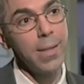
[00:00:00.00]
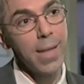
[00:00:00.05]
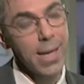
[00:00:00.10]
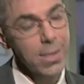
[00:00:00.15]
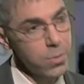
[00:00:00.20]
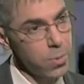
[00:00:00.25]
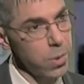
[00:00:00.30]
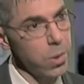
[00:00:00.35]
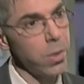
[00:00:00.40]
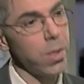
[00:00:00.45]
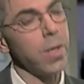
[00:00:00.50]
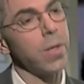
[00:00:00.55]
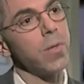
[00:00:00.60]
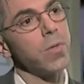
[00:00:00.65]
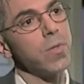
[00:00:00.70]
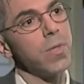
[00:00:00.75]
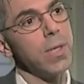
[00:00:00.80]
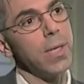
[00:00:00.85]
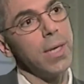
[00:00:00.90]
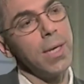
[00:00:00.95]
that's what you're going
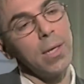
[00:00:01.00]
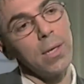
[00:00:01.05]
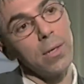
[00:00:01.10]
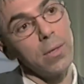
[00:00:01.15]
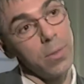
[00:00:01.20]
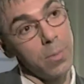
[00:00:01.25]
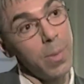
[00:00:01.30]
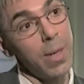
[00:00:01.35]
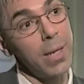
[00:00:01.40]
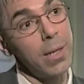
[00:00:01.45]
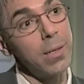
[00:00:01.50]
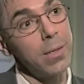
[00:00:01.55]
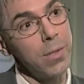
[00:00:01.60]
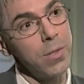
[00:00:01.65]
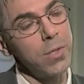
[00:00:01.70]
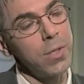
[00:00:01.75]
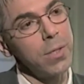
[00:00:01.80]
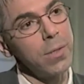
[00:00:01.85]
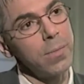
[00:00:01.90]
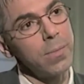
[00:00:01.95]
to see here in
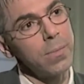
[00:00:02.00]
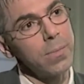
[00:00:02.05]
biology.